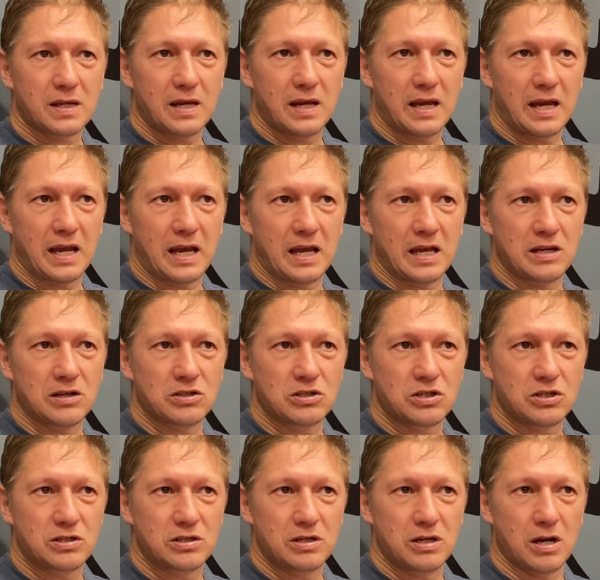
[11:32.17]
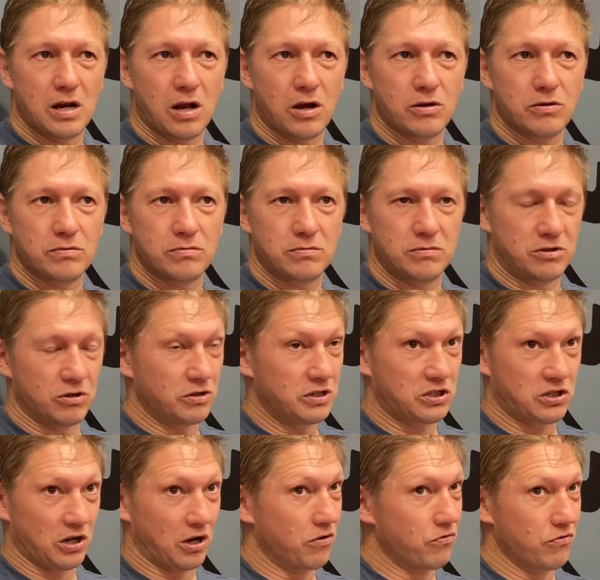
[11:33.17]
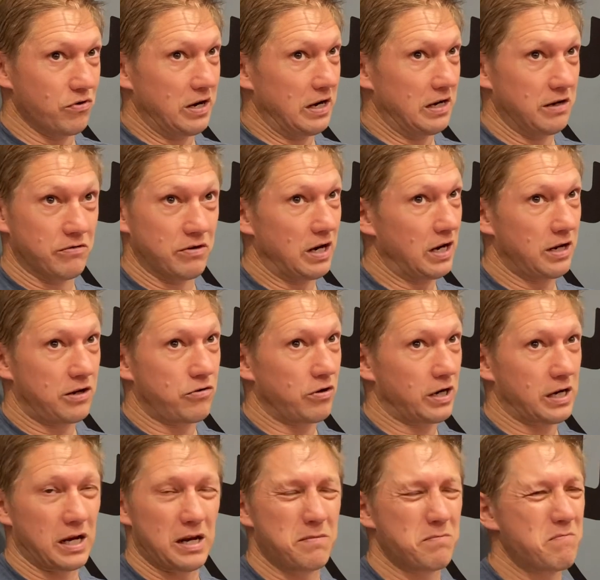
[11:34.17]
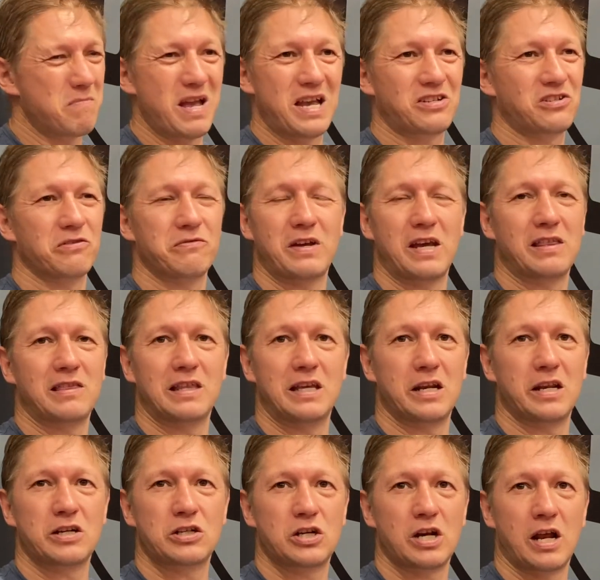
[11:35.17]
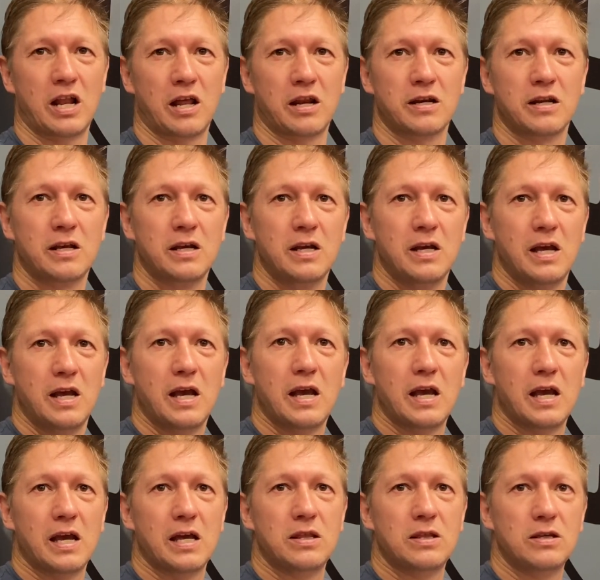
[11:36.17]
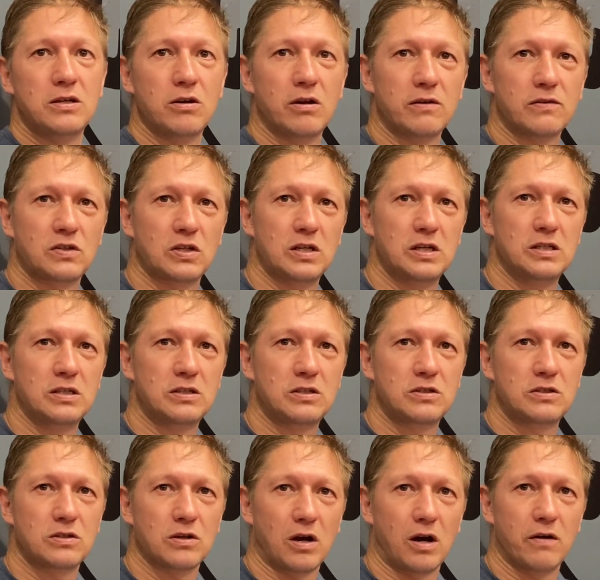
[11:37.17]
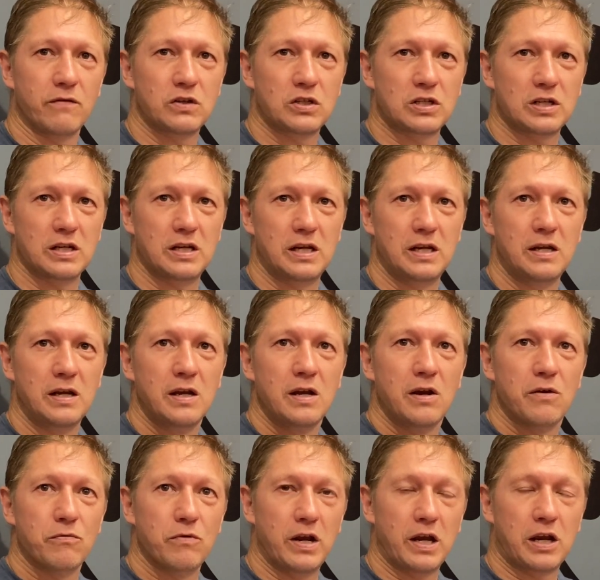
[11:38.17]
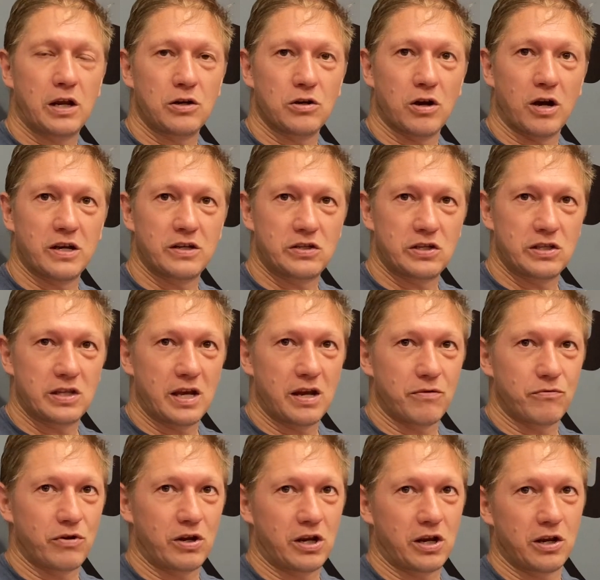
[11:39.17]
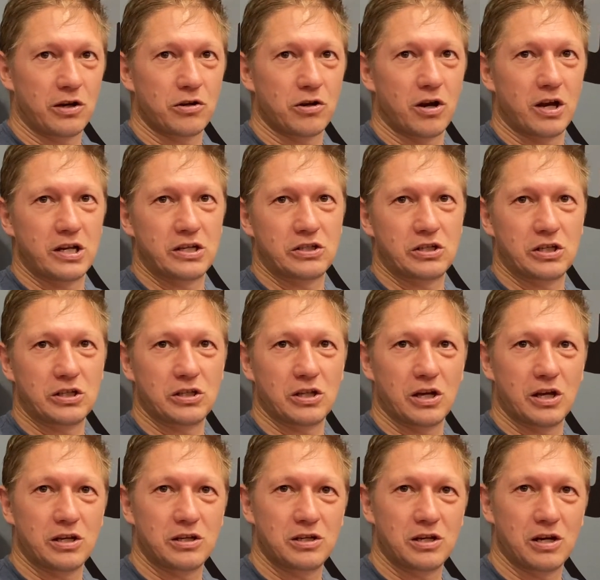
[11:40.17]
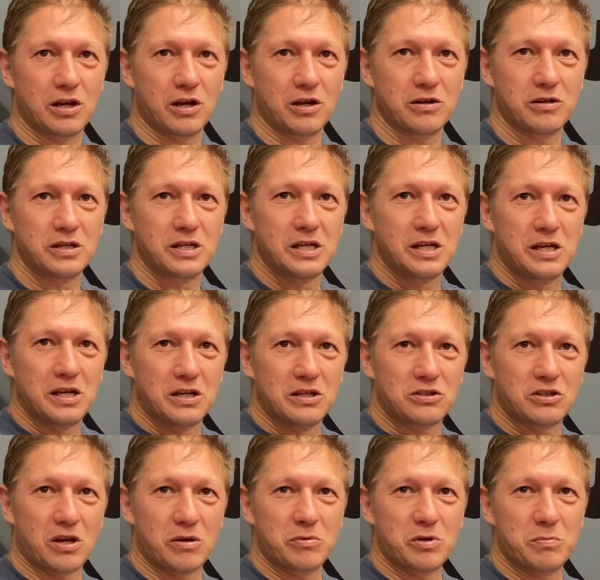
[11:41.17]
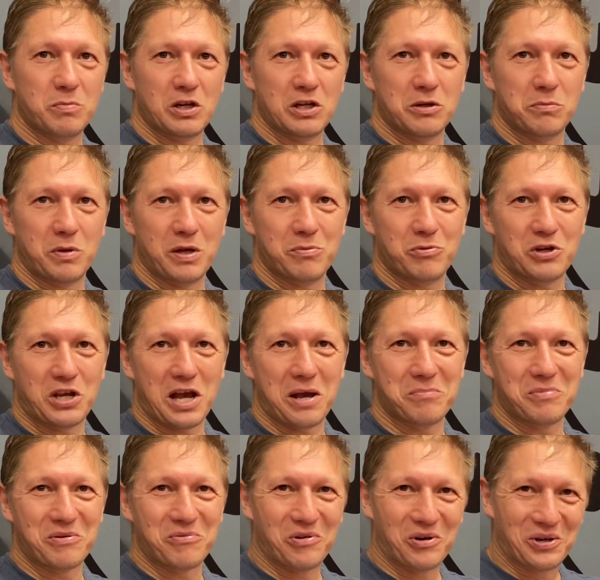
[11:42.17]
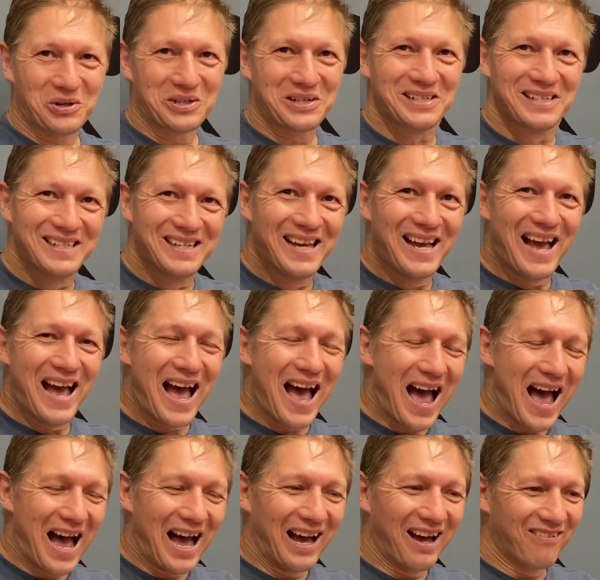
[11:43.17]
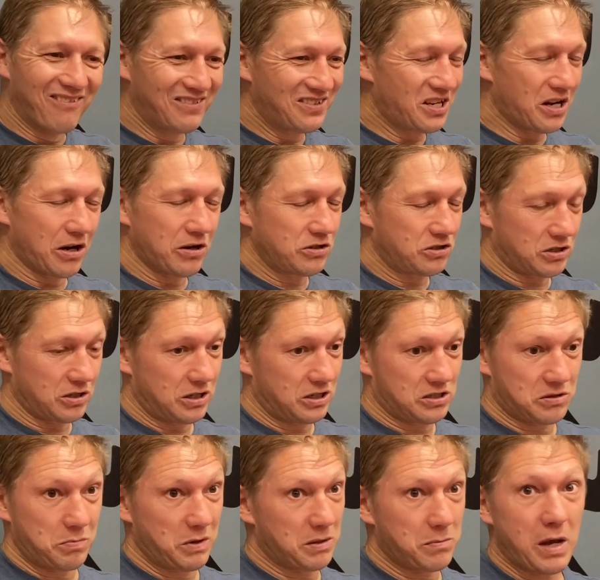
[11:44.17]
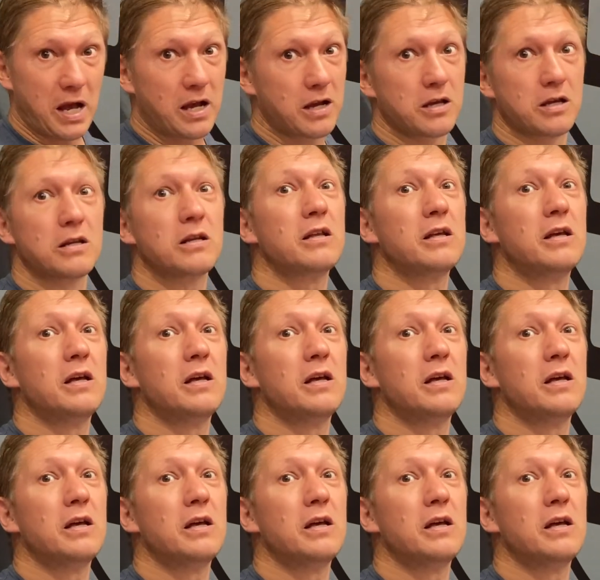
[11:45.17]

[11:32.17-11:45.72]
And, you know, doing so really, really quickly, massive athletic talent. And the UFC's obviously recognising that, you know, so many billion people can't be wrong. You know, it's a big market.